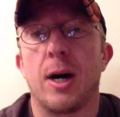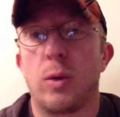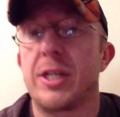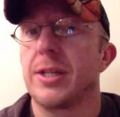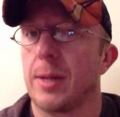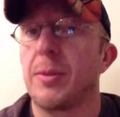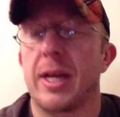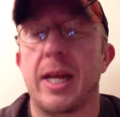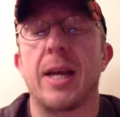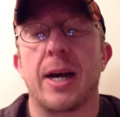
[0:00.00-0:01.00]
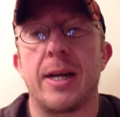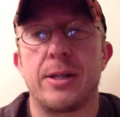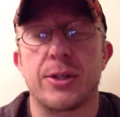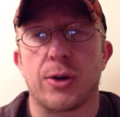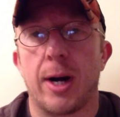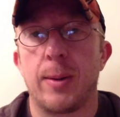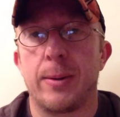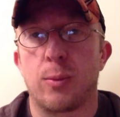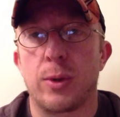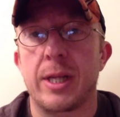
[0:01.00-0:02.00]
which is something, again, I
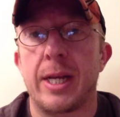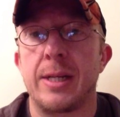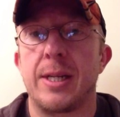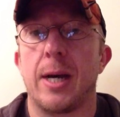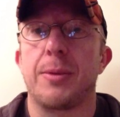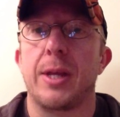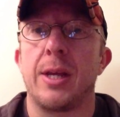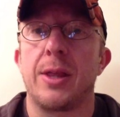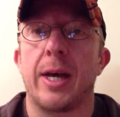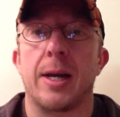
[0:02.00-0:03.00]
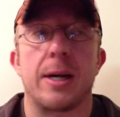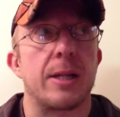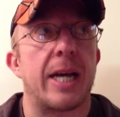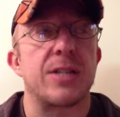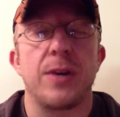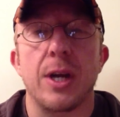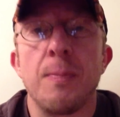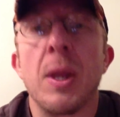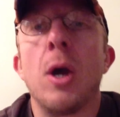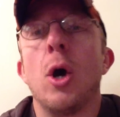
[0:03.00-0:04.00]
described really in depth in that last
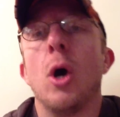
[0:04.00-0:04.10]
video.